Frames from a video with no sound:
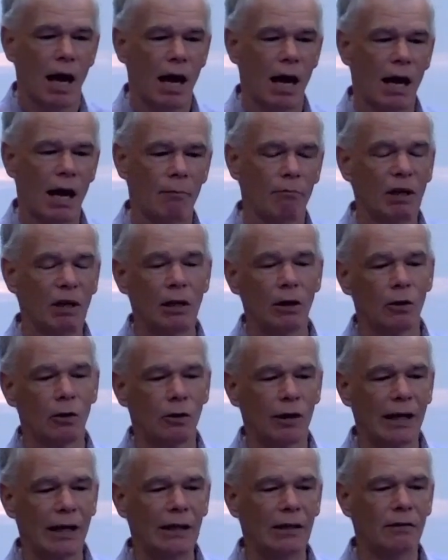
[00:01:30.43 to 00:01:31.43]
middle
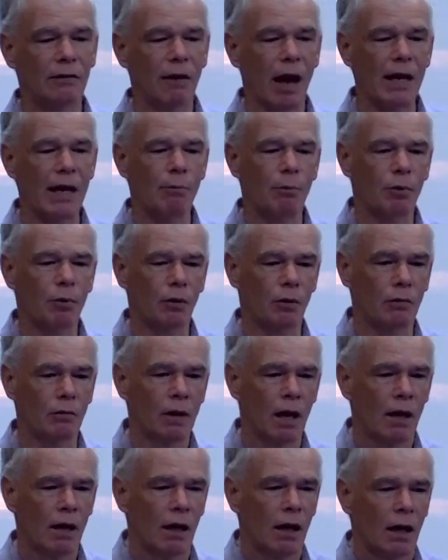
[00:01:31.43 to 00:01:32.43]
or end of April.
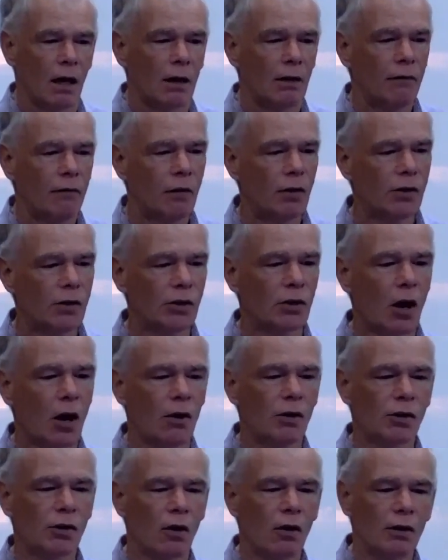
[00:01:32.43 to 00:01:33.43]
The verse
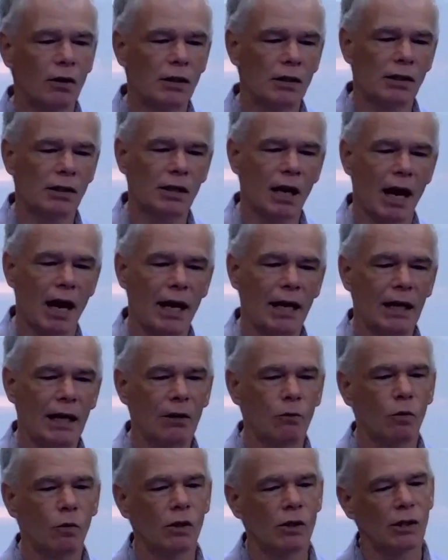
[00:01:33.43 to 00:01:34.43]
goes on to say
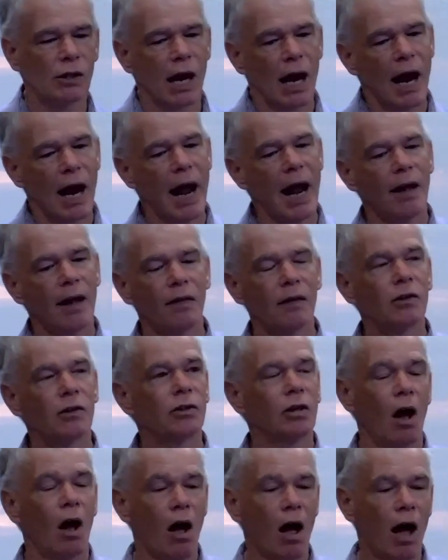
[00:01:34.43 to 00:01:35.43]
it was at the
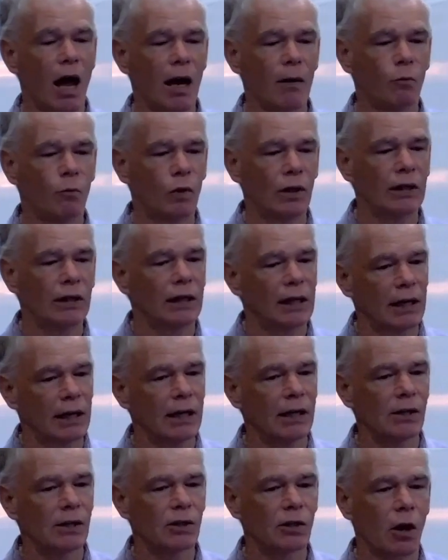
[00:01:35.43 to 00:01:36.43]
time when
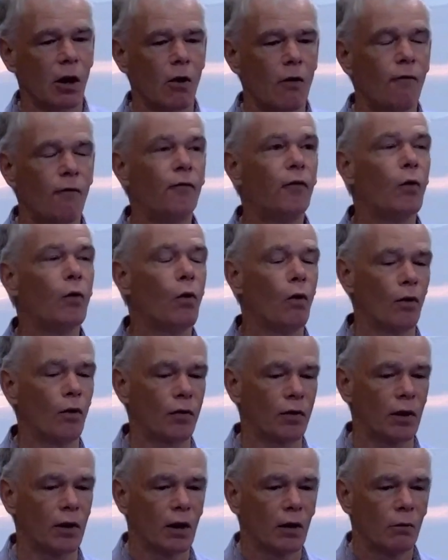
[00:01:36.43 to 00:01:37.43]
kings go
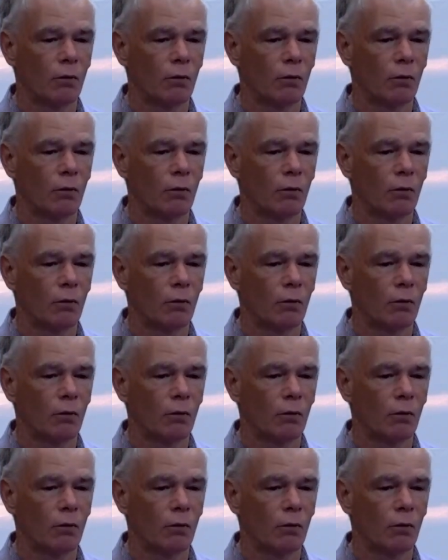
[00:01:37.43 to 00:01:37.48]
forth,